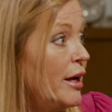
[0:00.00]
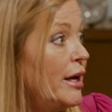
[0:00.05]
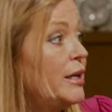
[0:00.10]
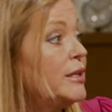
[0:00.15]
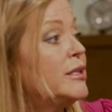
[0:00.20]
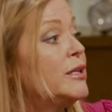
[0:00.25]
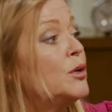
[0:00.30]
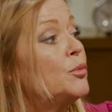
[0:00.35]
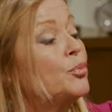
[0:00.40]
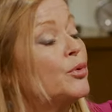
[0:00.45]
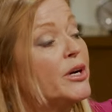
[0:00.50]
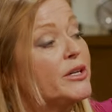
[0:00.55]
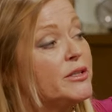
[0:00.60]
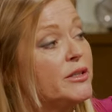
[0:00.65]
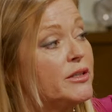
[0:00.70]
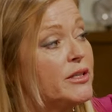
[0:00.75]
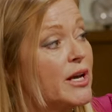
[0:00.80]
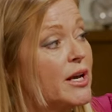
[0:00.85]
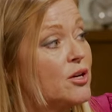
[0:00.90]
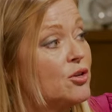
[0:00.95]
and did a
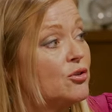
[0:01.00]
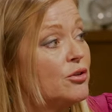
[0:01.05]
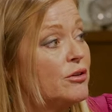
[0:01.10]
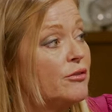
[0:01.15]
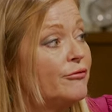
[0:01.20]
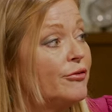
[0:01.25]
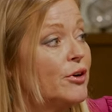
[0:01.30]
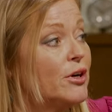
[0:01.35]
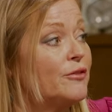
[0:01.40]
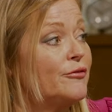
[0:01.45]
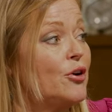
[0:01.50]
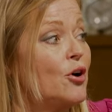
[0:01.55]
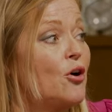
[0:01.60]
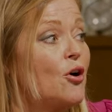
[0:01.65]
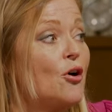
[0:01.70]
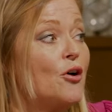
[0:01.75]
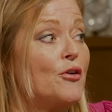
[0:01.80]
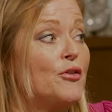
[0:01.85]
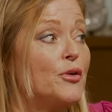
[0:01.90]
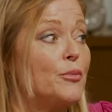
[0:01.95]
presentation in front of
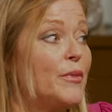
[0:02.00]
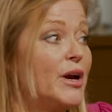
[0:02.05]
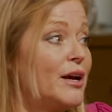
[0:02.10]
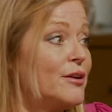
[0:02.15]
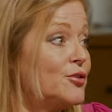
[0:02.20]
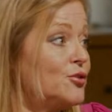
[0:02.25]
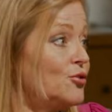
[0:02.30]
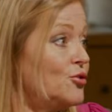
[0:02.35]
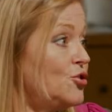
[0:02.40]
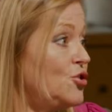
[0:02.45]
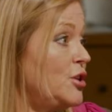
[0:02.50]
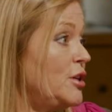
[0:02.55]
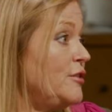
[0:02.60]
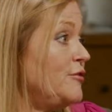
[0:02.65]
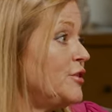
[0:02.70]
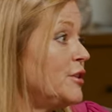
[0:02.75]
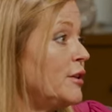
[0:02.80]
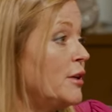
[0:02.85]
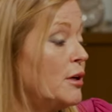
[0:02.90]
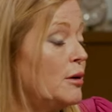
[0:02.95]
all the Master
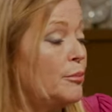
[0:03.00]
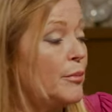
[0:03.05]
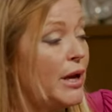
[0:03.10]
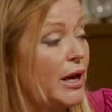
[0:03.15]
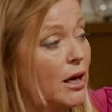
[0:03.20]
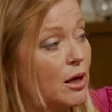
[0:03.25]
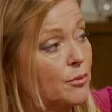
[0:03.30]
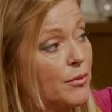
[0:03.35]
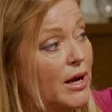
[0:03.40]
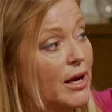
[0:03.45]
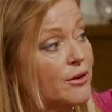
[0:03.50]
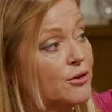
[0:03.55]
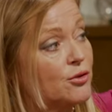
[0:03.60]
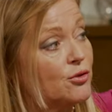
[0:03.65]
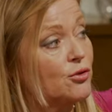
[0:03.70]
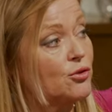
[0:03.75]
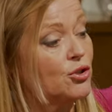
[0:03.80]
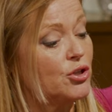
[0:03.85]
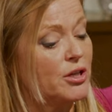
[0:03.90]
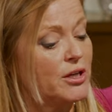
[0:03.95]
Chiefs and Command
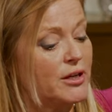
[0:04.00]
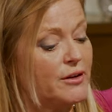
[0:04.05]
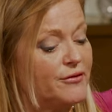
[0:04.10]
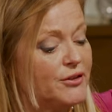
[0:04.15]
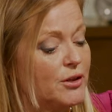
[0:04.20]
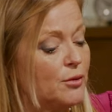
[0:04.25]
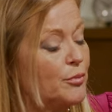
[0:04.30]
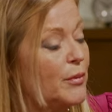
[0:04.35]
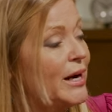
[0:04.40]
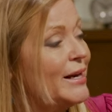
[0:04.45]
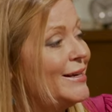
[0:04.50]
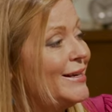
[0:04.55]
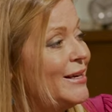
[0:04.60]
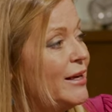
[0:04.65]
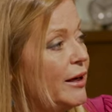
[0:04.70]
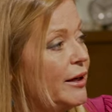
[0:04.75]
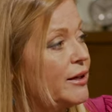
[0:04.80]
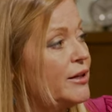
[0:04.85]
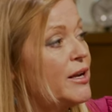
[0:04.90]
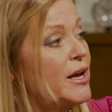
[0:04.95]
Master Chiefs, and my
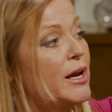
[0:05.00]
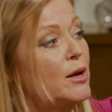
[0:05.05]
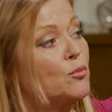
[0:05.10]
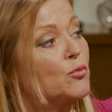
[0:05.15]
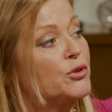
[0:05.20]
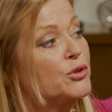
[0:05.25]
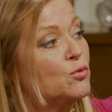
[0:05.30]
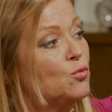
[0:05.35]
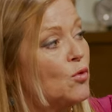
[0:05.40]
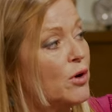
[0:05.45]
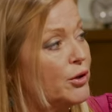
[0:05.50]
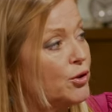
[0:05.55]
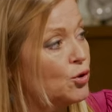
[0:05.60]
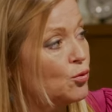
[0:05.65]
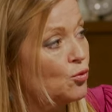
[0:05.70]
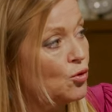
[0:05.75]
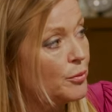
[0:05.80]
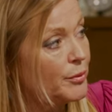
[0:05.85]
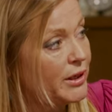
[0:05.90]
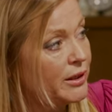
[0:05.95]
nickname was Wonder
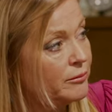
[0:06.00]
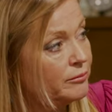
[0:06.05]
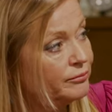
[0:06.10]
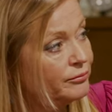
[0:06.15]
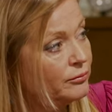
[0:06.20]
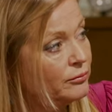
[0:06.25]
Woman.